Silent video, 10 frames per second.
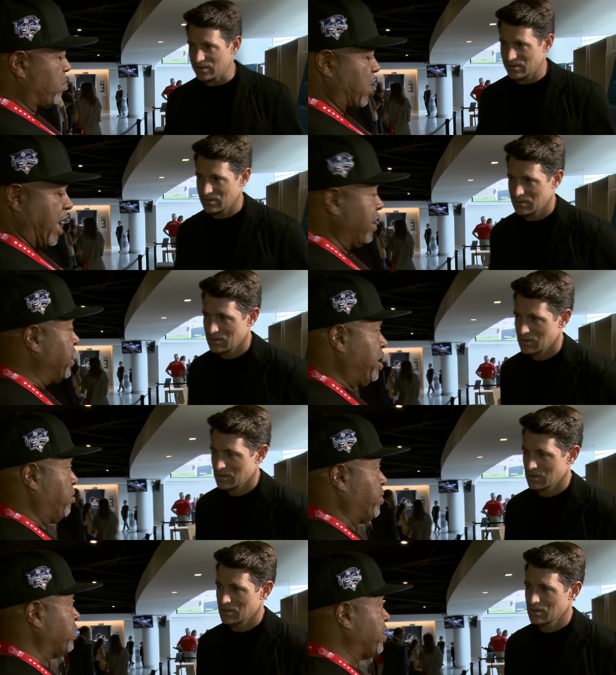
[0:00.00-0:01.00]
Speaker 1: this? I didn't hear him
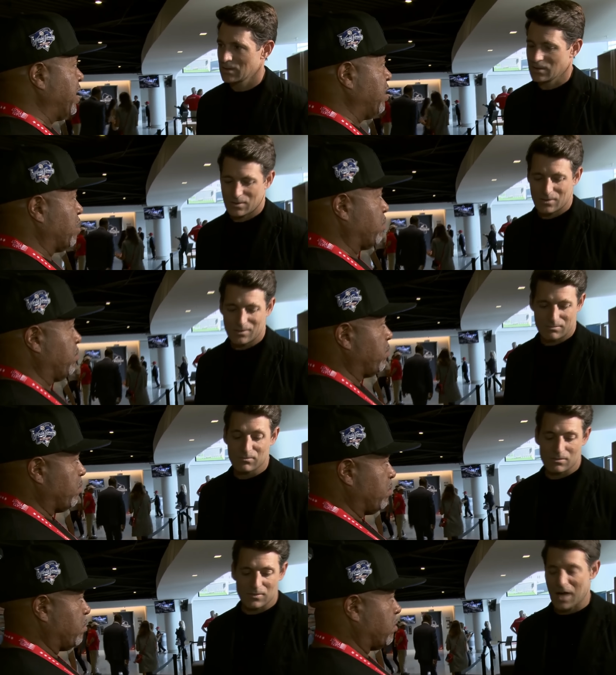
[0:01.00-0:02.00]
personally.
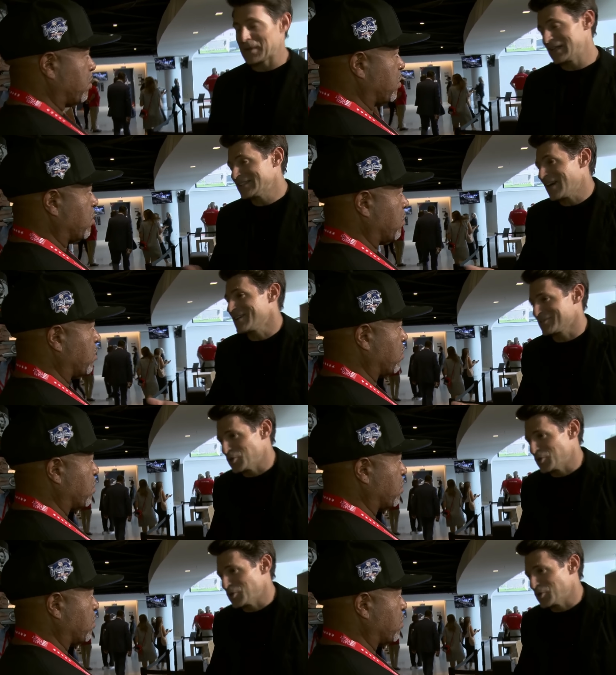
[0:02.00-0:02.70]
Speaker 2: I mean, it's on